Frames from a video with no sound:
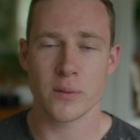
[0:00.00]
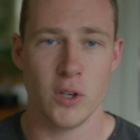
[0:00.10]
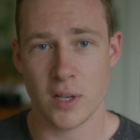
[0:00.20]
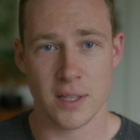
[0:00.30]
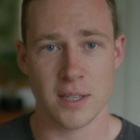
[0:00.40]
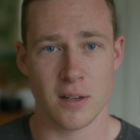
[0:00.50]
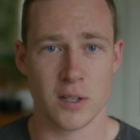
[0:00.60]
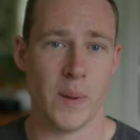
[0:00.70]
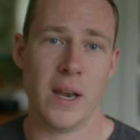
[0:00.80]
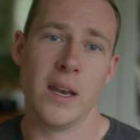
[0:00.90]
When you consider
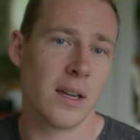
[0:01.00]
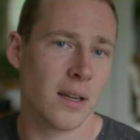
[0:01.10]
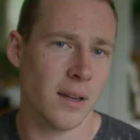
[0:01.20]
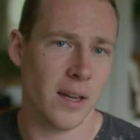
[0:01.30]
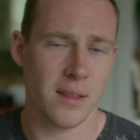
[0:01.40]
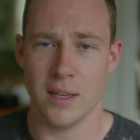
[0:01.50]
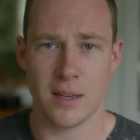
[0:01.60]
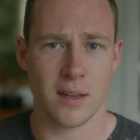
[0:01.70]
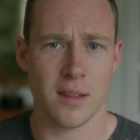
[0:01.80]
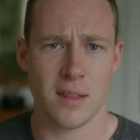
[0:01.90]
spending, I
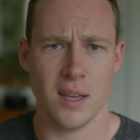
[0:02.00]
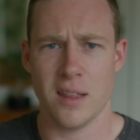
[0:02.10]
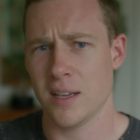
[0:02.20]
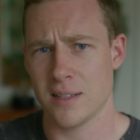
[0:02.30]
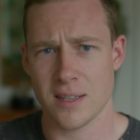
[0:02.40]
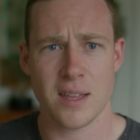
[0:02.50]
think it's